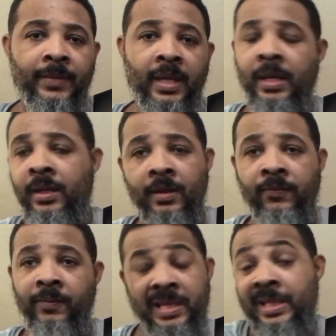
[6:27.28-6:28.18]

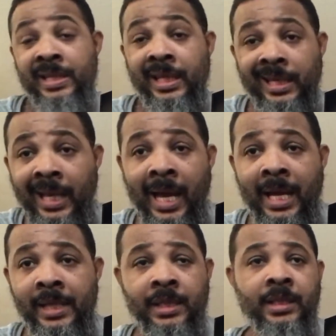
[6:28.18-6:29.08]
It just didn't
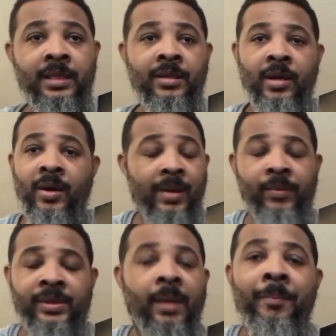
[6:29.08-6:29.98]
die. It just, it
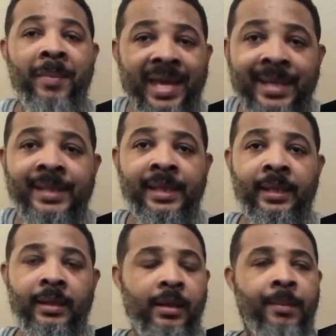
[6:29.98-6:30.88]
was
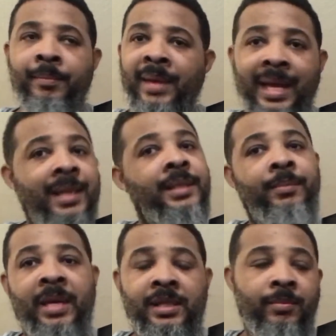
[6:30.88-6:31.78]
amazing.
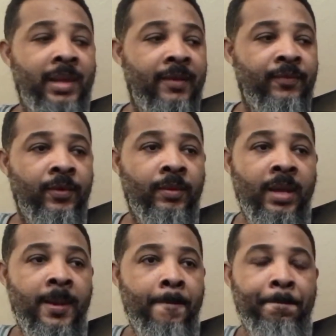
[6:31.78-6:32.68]
Amazing platform.
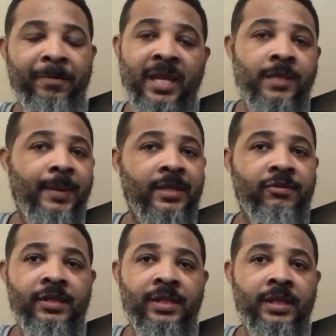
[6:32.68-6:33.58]
Xbox
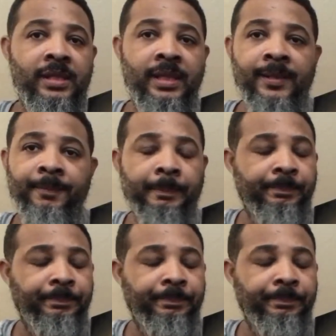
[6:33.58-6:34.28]
360,